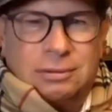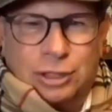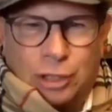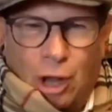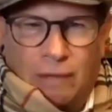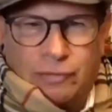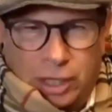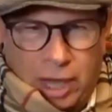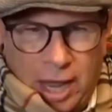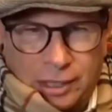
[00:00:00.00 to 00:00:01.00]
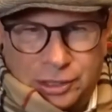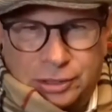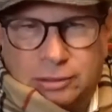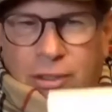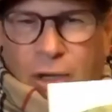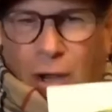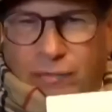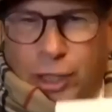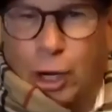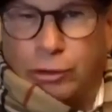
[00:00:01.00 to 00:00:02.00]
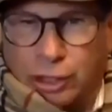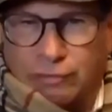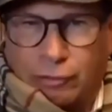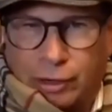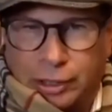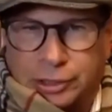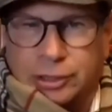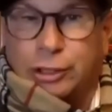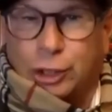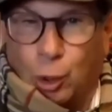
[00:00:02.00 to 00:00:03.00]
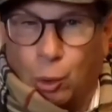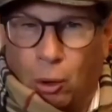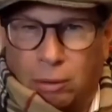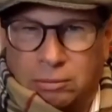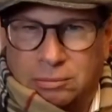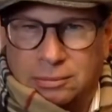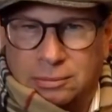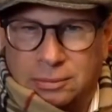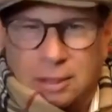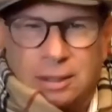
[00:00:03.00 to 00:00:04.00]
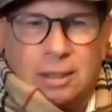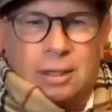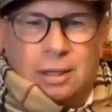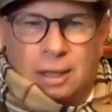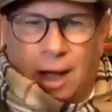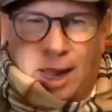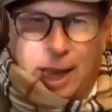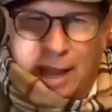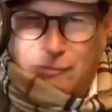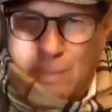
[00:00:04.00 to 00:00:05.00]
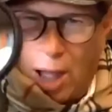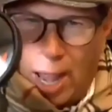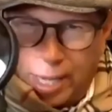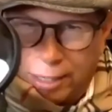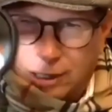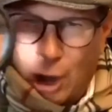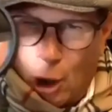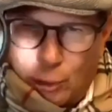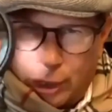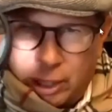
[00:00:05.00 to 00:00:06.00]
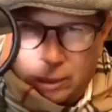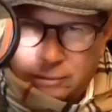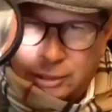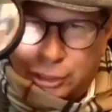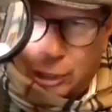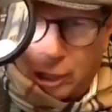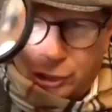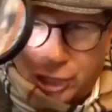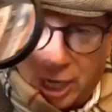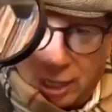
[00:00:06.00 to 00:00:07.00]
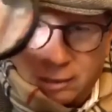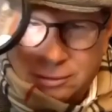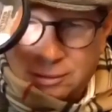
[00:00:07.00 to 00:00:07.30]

solve the case of the odoriferous school. I have my odor searching